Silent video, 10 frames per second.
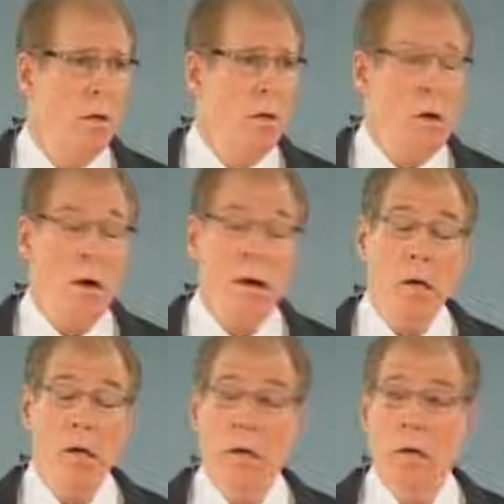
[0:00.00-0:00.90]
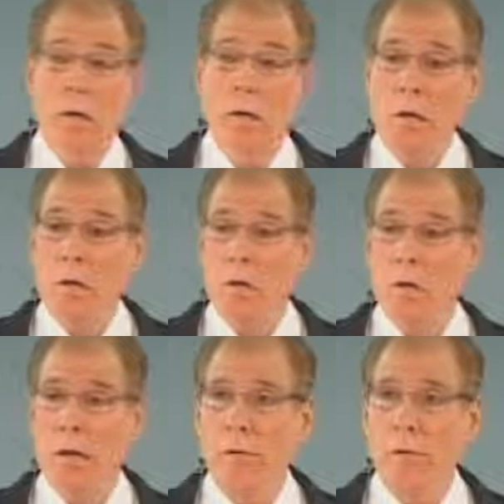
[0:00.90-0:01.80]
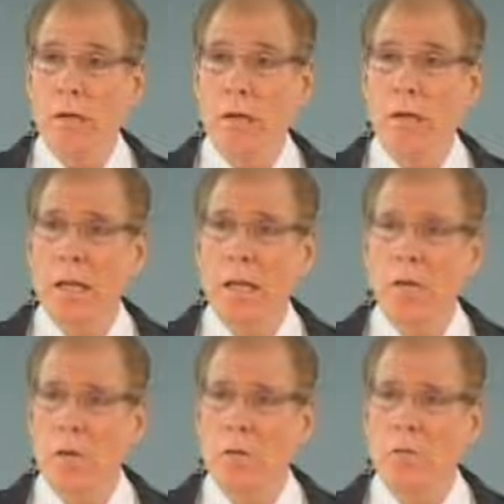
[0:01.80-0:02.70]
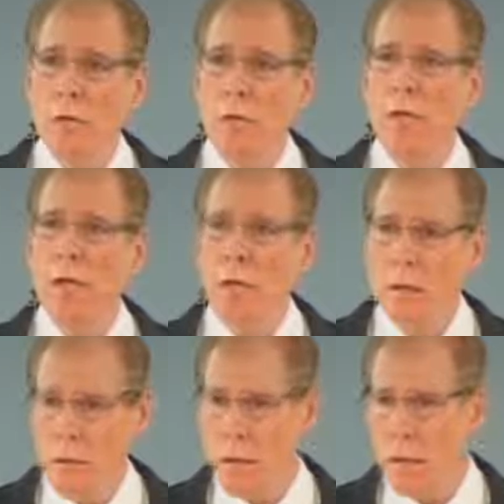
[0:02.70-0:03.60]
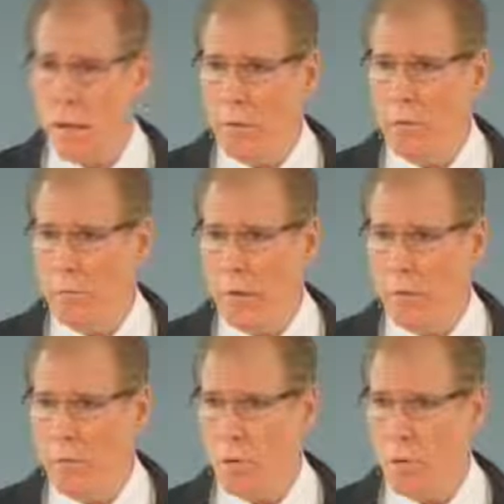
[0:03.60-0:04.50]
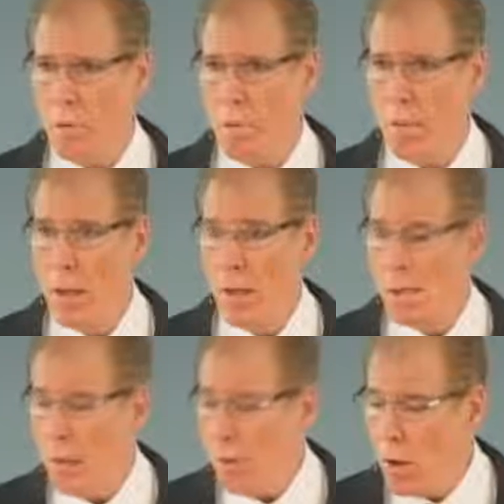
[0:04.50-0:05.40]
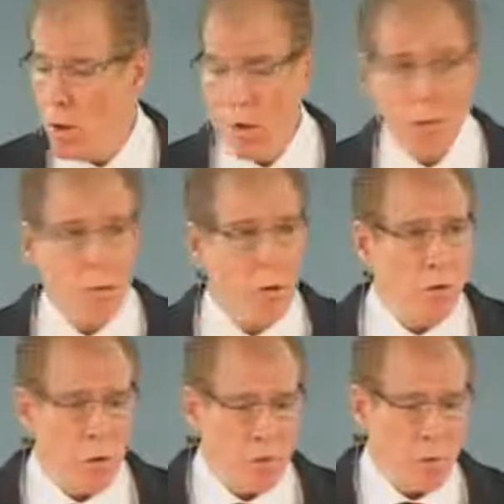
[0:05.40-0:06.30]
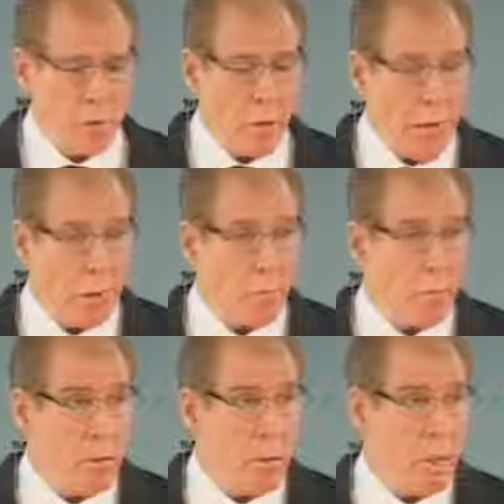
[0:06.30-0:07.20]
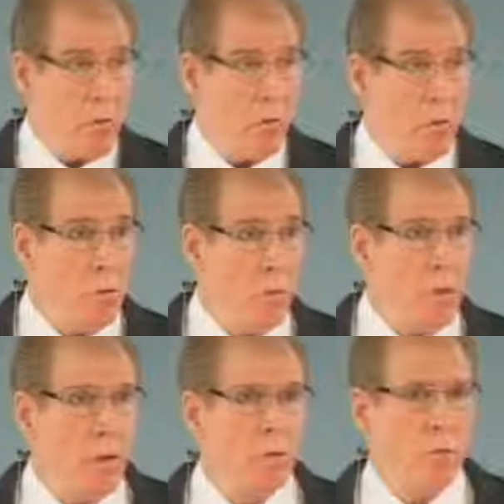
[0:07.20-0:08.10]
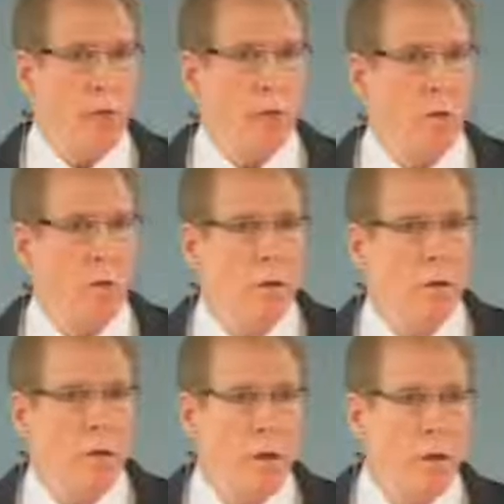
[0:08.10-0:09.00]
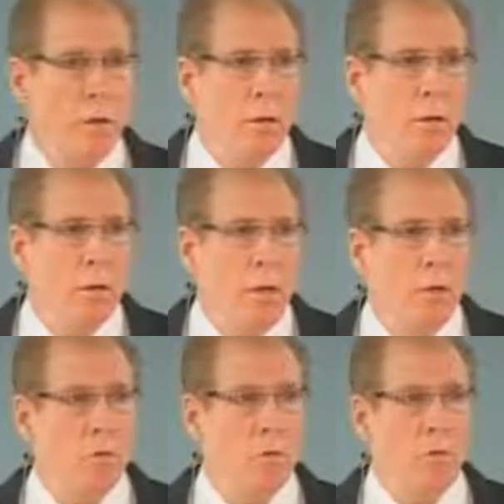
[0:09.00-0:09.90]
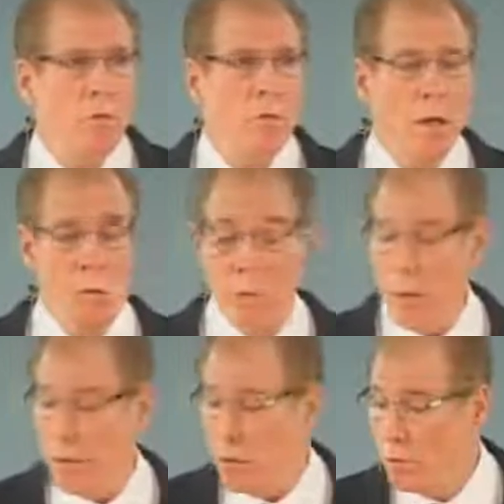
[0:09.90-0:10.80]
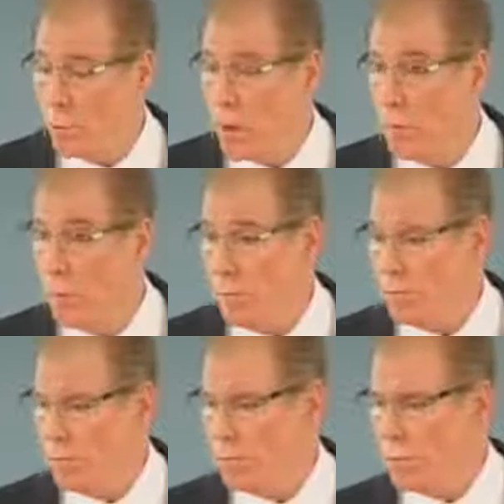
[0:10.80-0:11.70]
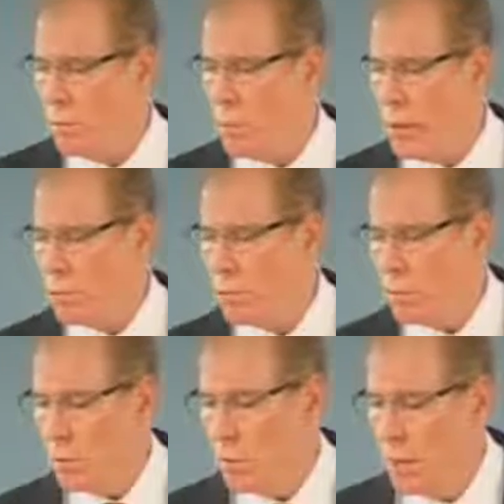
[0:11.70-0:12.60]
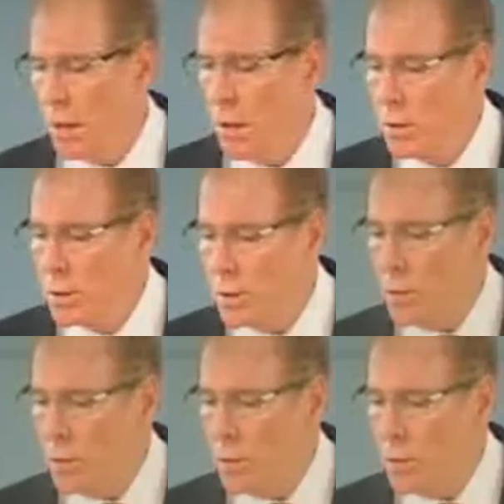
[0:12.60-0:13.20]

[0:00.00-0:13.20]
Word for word: on uh, slavery that led to the end of slavery. Now, Paul isn't addressing that issue because that's a secondary issue. It's not related to his primary mission as an apostle. So he